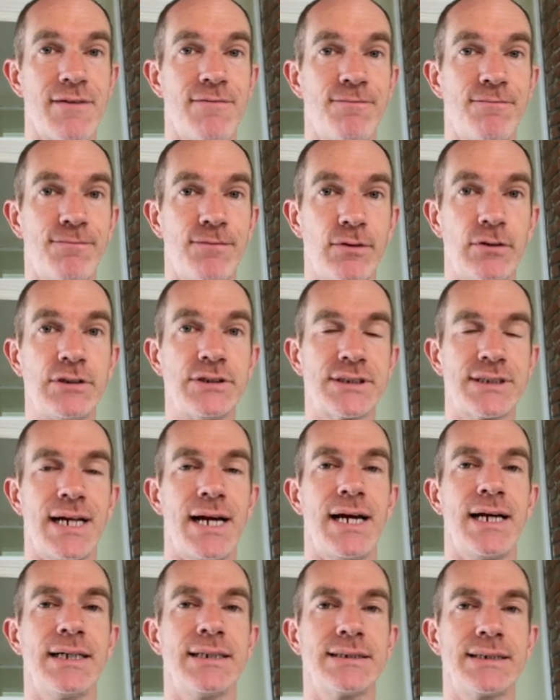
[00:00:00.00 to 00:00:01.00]

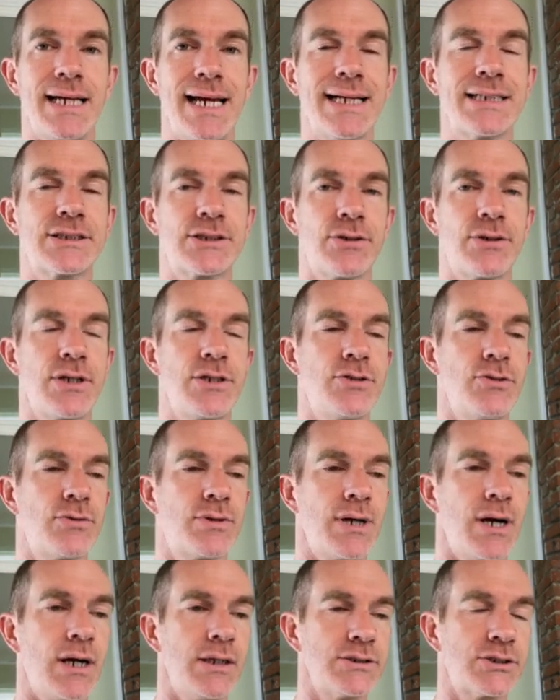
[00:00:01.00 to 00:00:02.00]
full-size X32
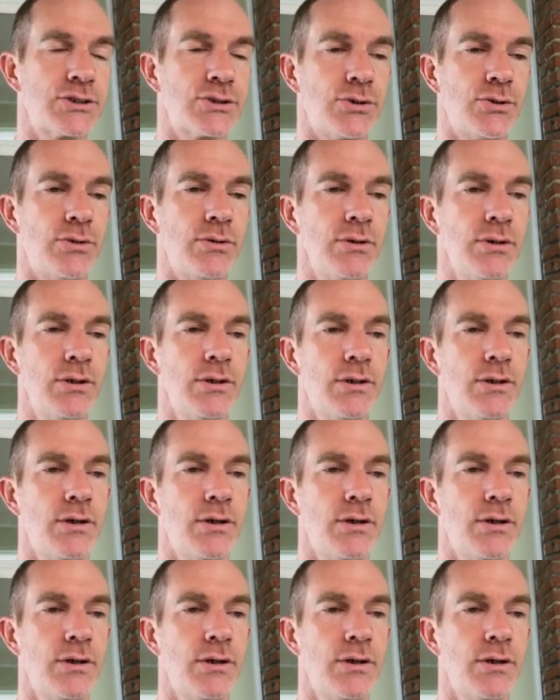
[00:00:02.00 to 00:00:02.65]
console